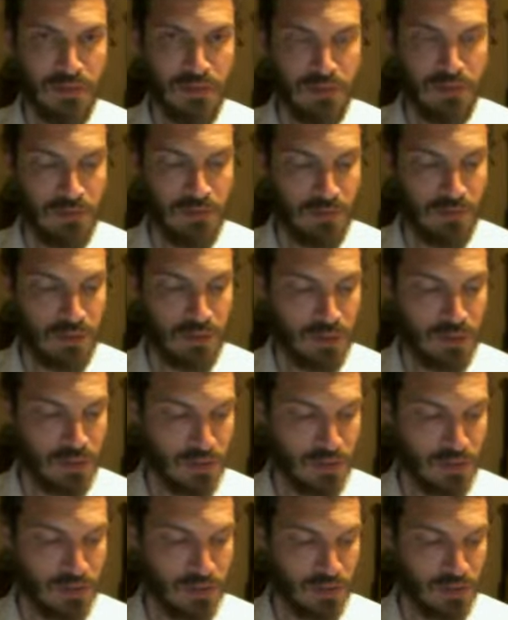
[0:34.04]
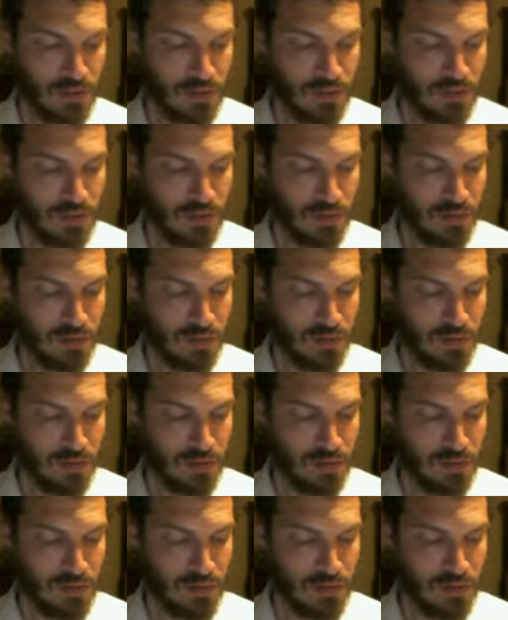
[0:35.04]
with
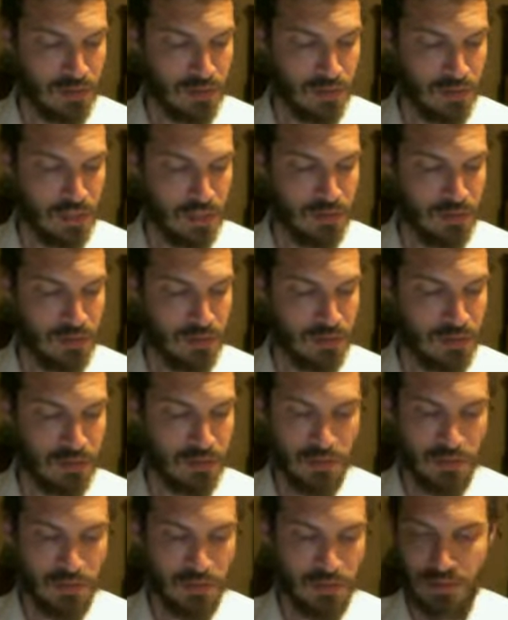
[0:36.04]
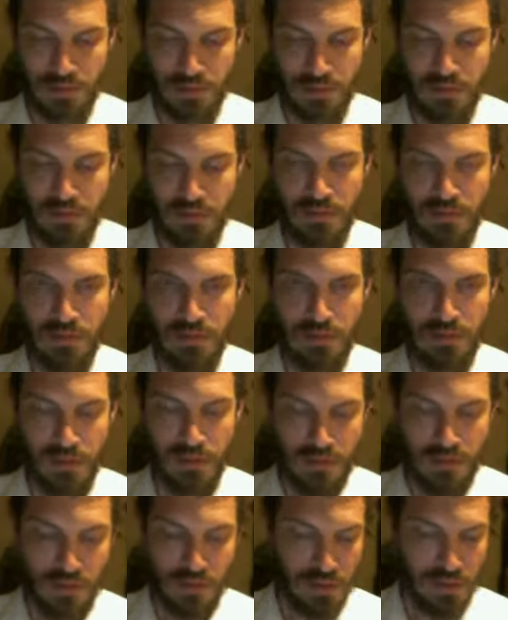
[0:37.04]
a statement.
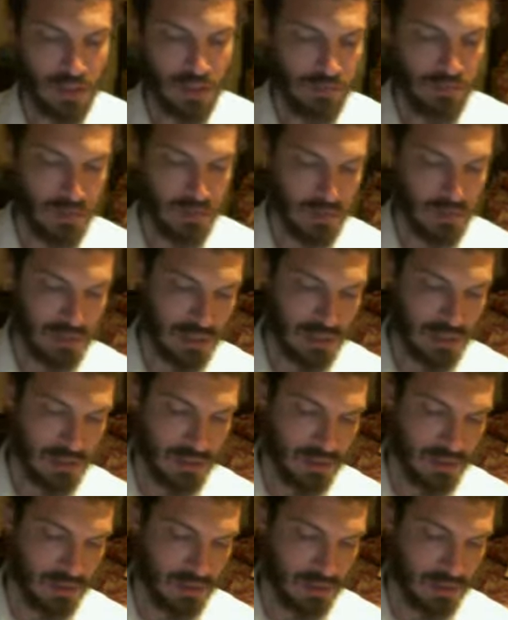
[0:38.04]
The statement goes like this.